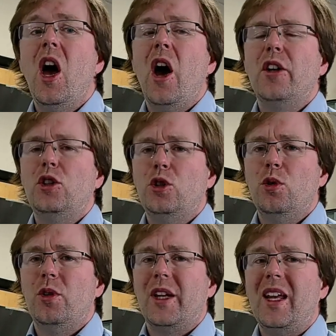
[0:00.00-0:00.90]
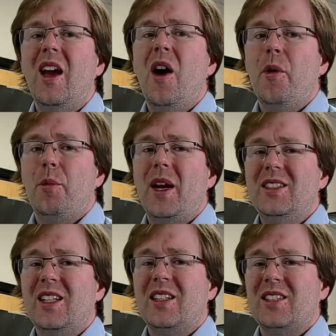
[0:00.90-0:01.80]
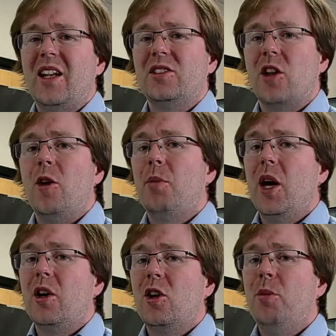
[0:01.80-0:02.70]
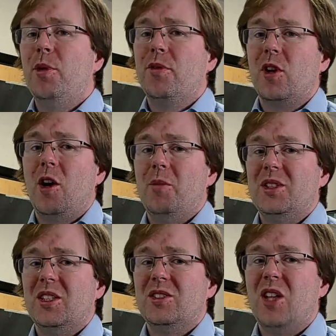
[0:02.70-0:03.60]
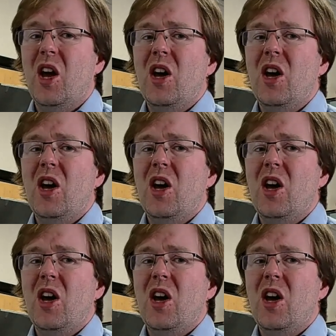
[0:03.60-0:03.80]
and surely raising a telescope by a couple of kilometres